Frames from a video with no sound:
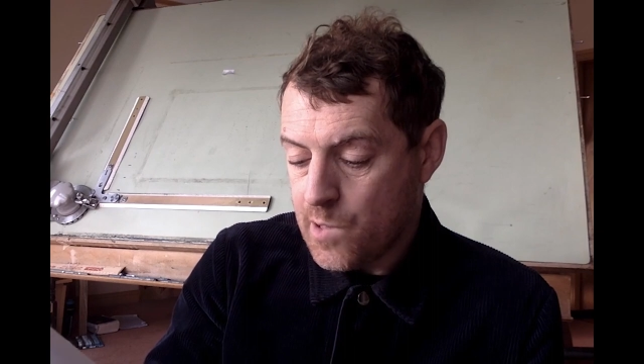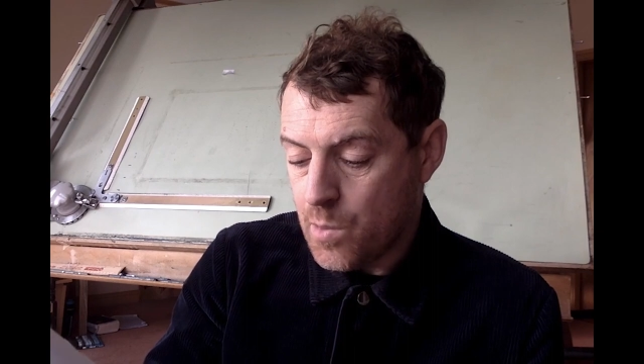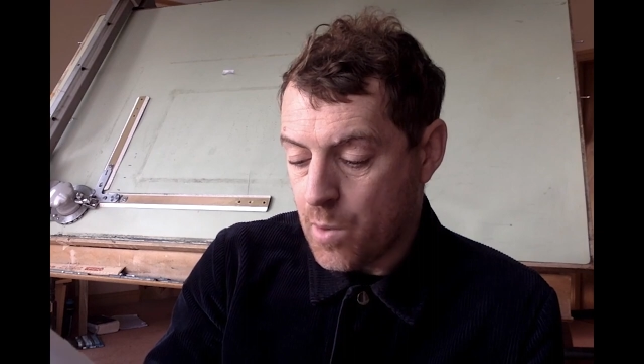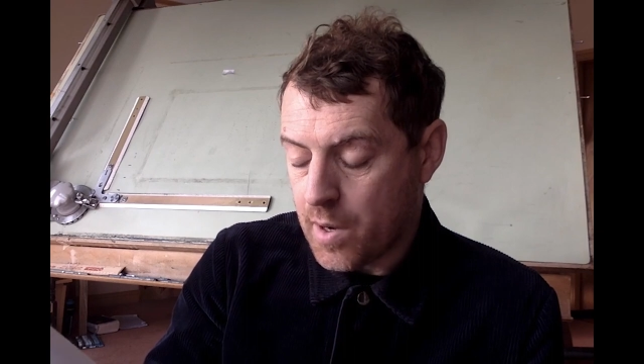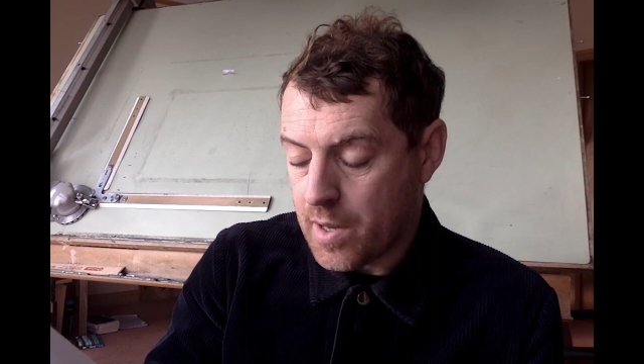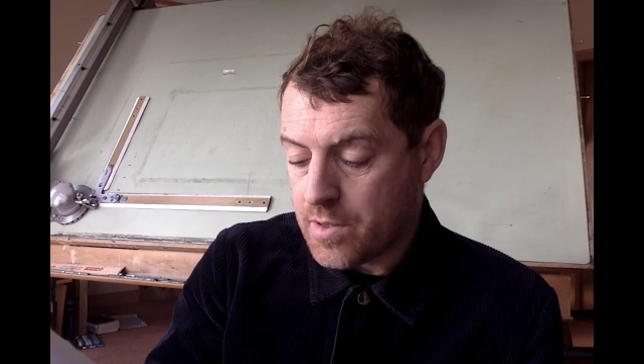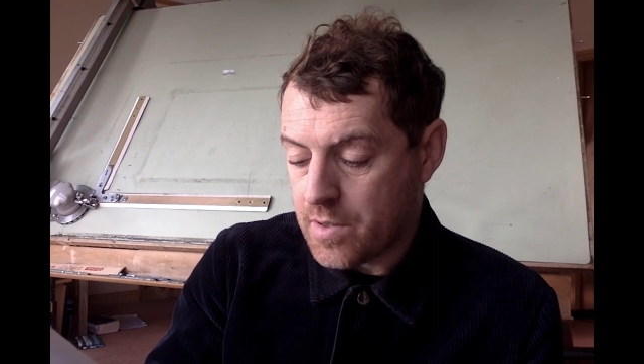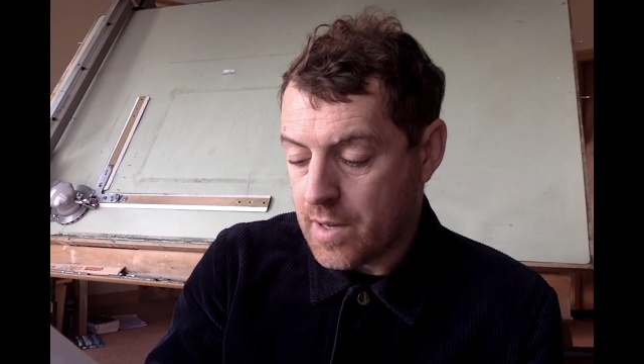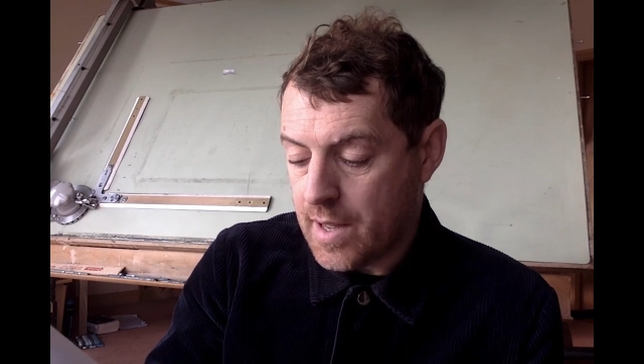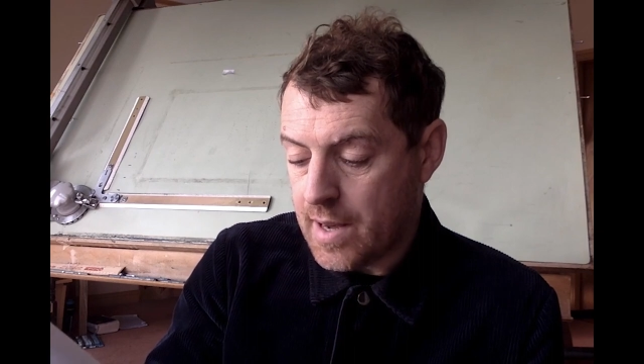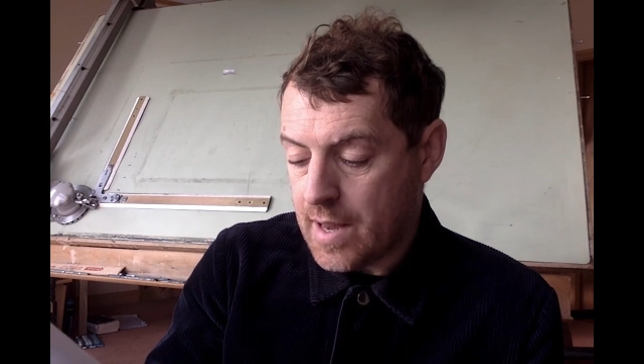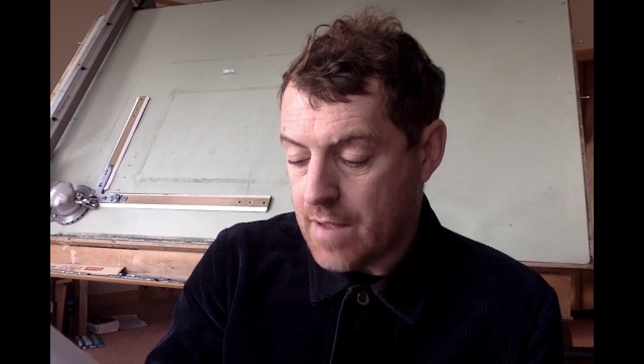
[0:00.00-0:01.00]
You work into the
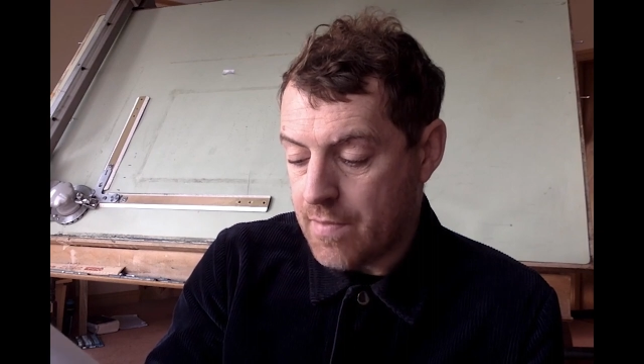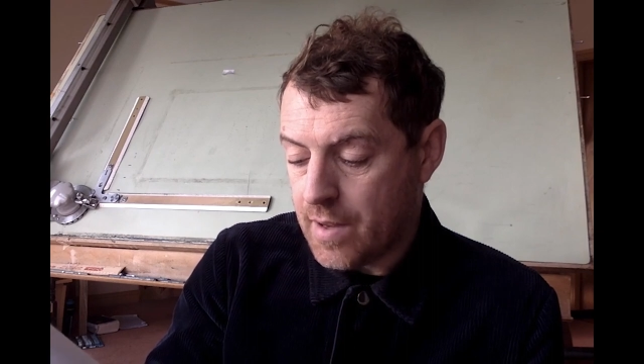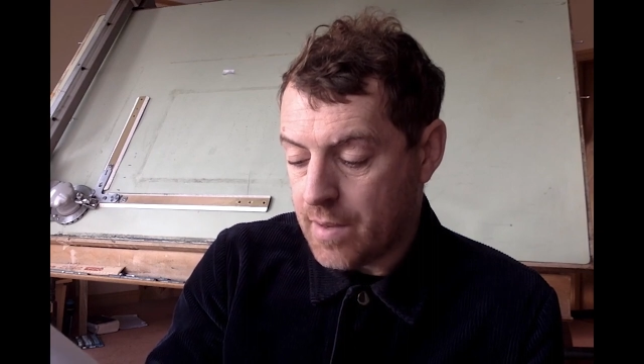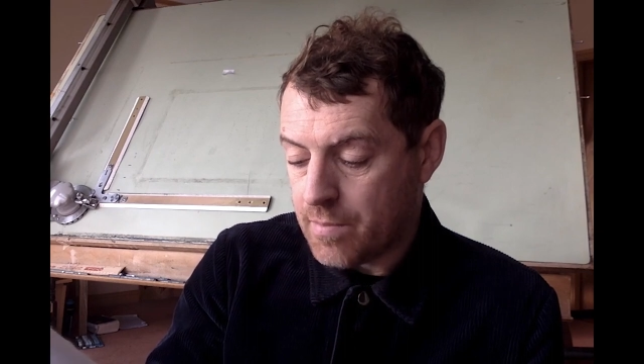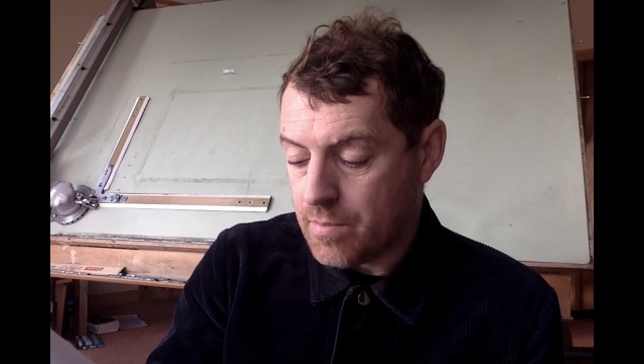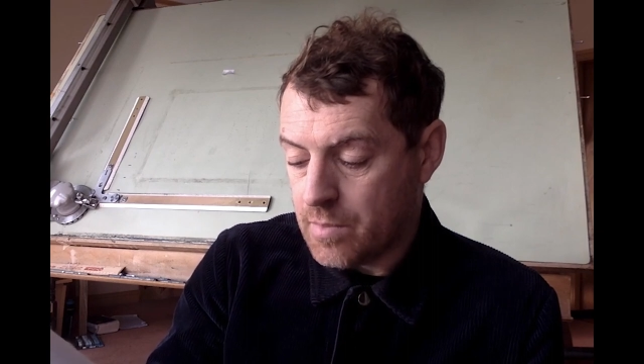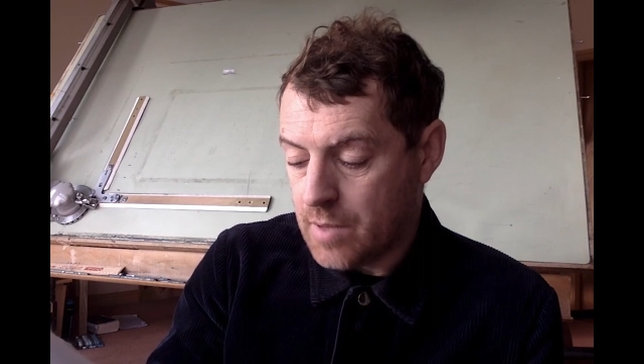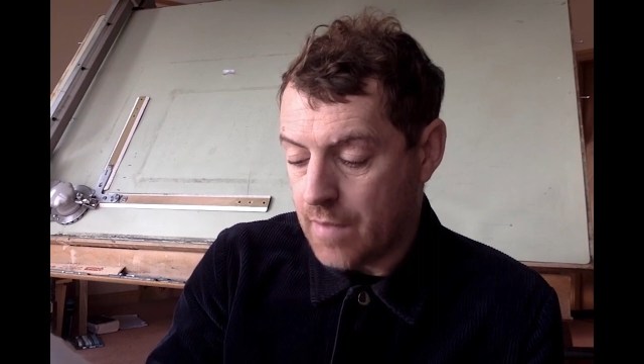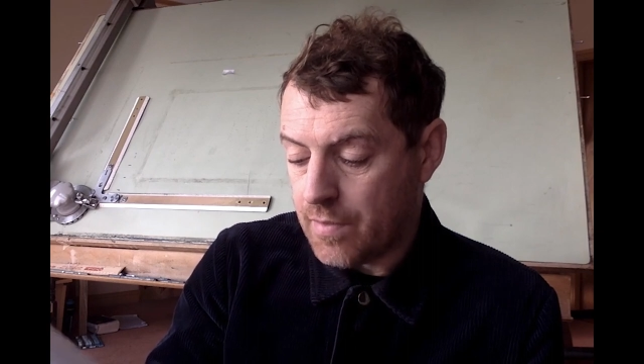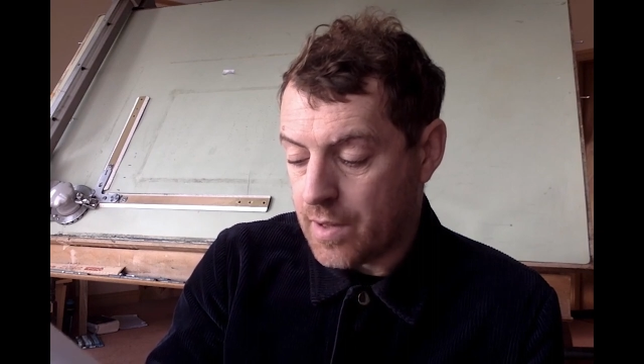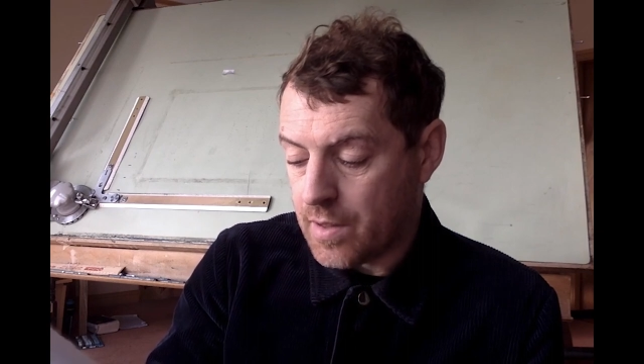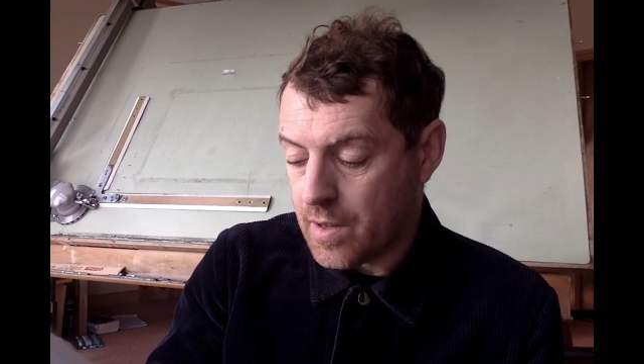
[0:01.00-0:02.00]
late evening,
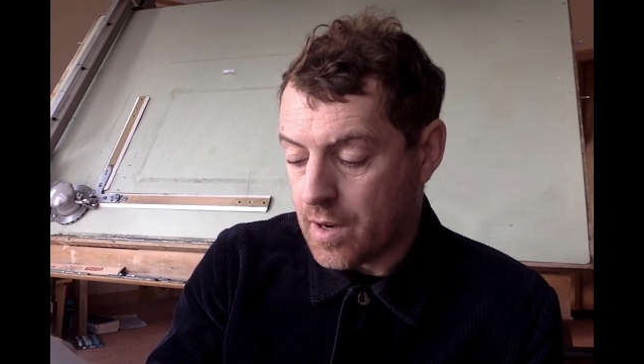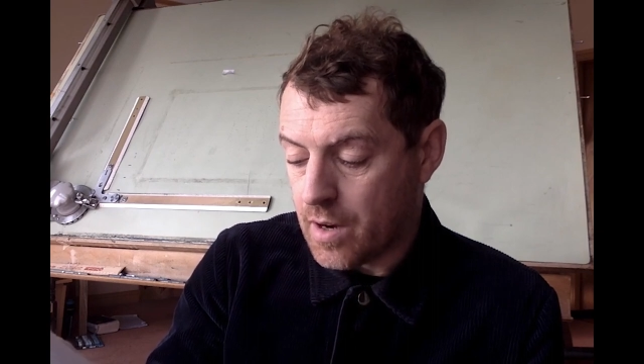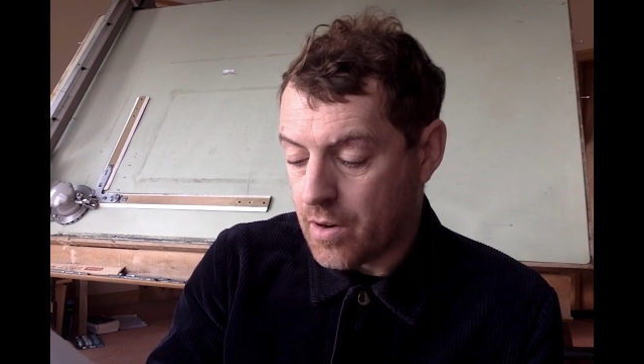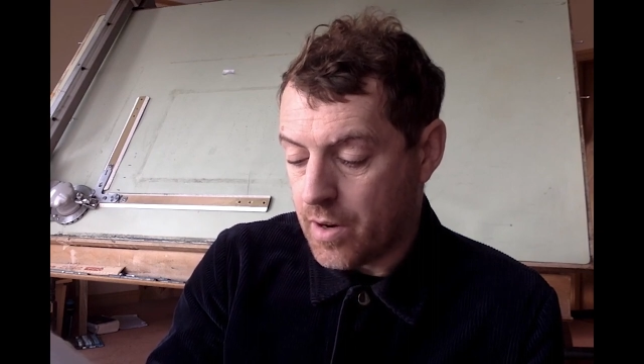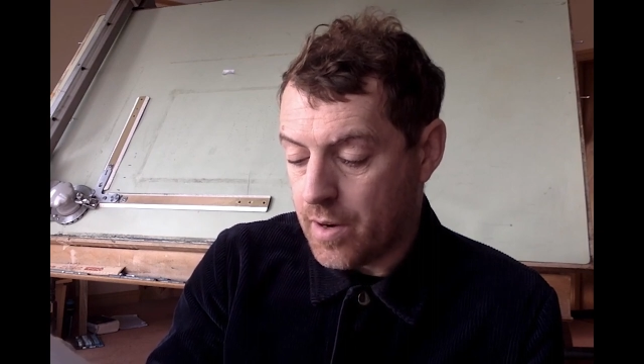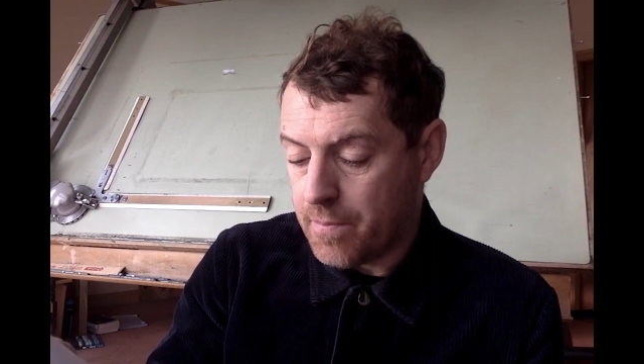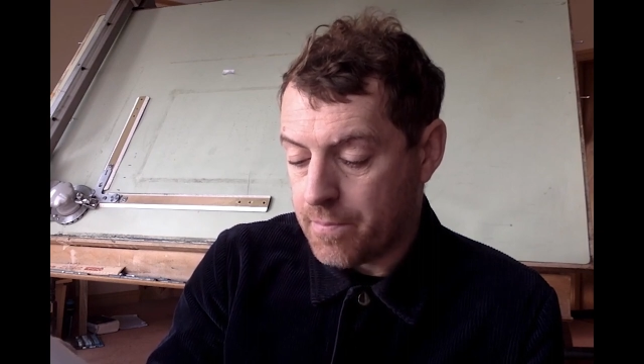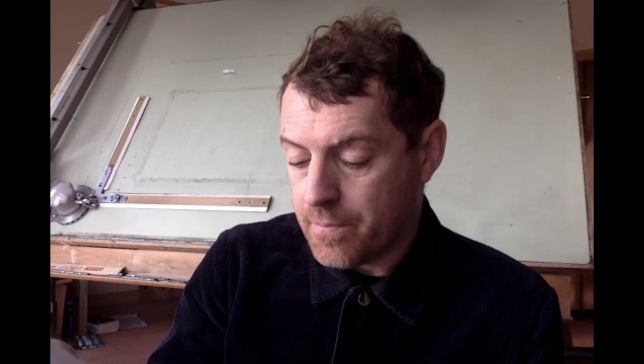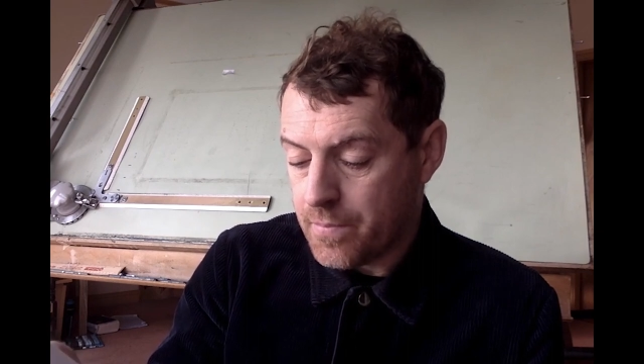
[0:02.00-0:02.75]
leveling the concrete.